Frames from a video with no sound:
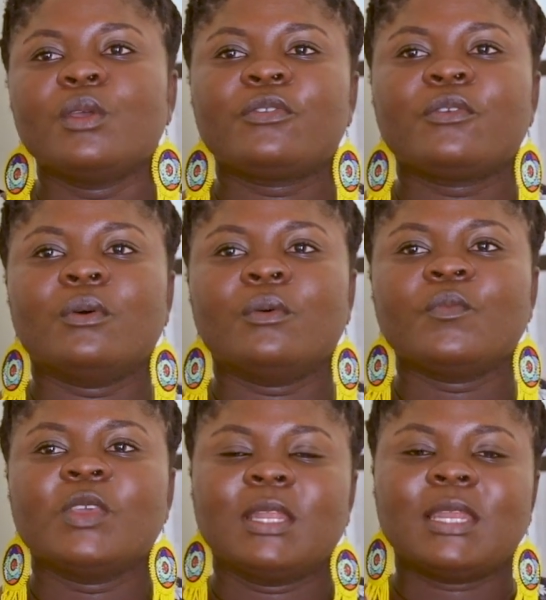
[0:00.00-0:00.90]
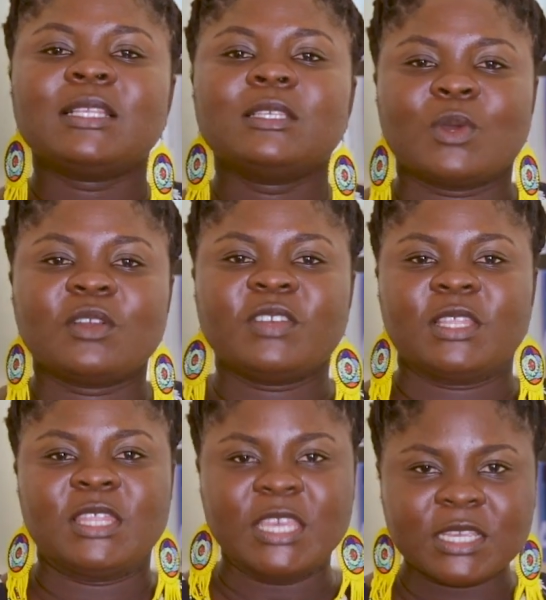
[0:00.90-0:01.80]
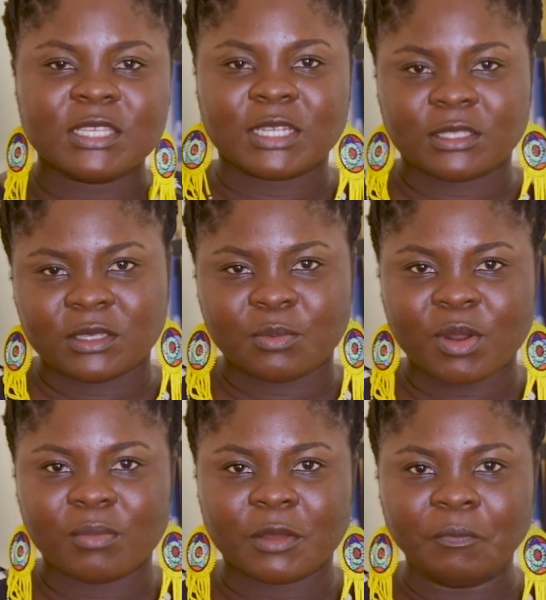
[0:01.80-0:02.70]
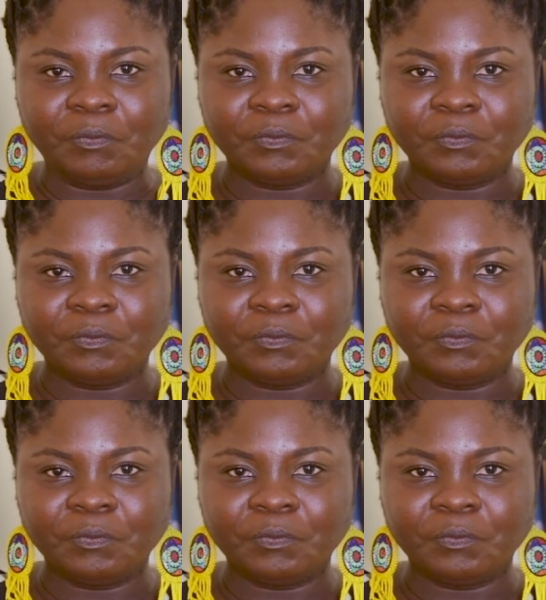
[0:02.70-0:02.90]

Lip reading: So that is one of the things that is a problem.